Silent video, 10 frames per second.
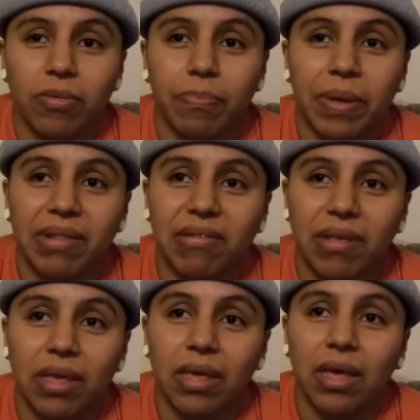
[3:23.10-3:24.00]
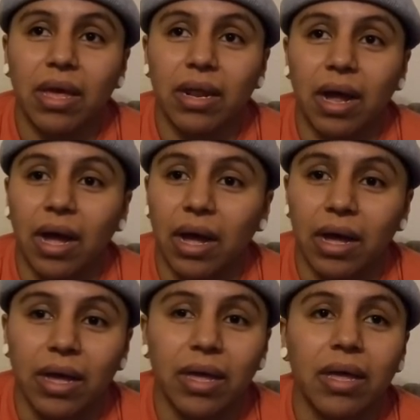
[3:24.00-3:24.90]
Betsy and
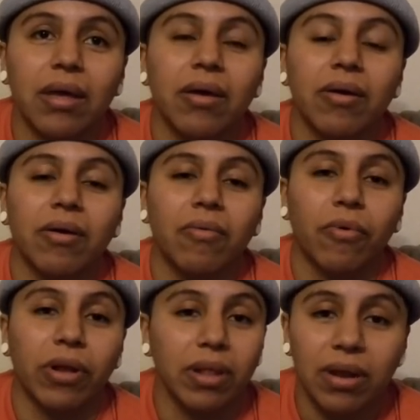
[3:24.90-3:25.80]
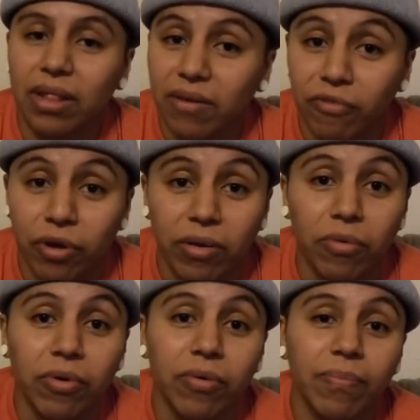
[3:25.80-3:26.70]
I were in the delivery
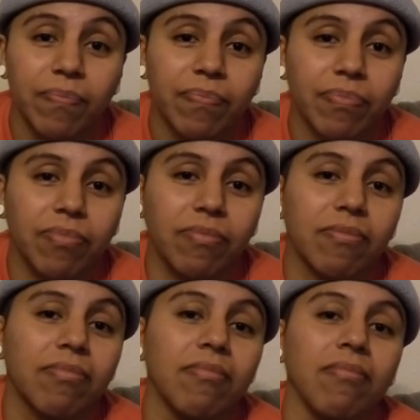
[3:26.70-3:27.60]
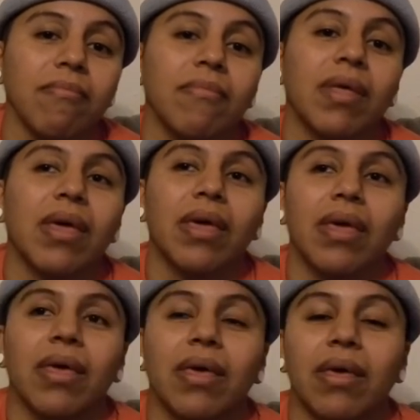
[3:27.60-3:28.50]
room.
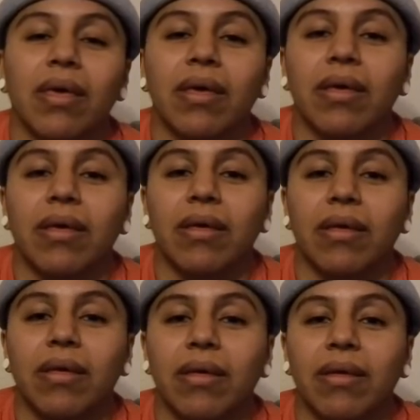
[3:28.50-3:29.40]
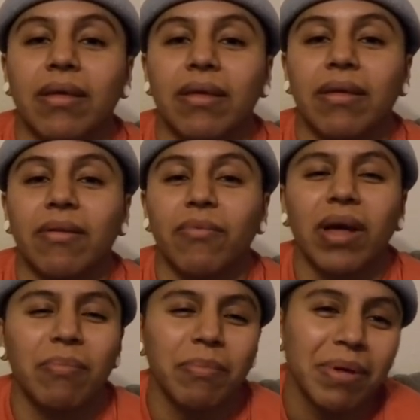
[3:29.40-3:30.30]
And what
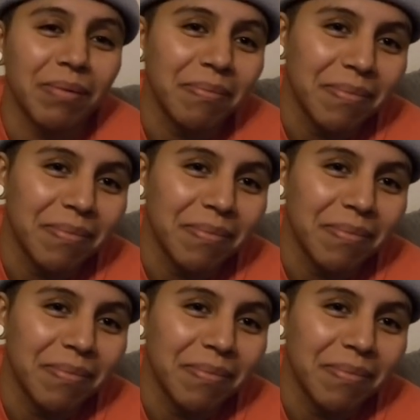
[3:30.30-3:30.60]
happened, Beth?